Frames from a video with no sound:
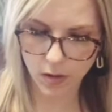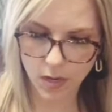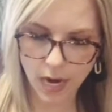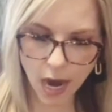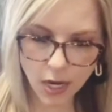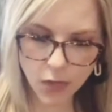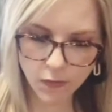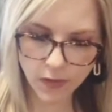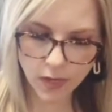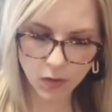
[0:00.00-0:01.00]
How do you
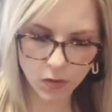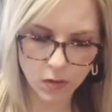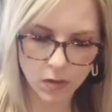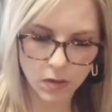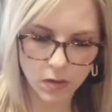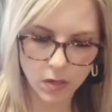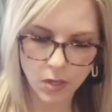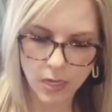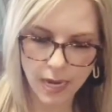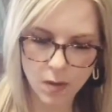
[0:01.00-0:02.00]
feel?"
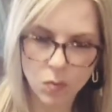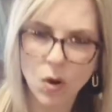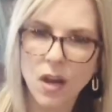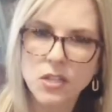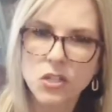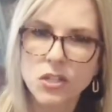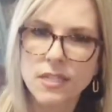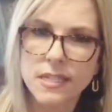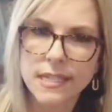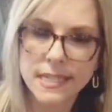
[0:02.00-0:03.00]
And Roz
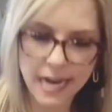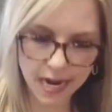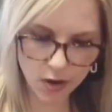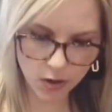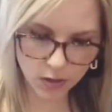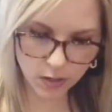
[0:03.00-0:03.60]
just stared.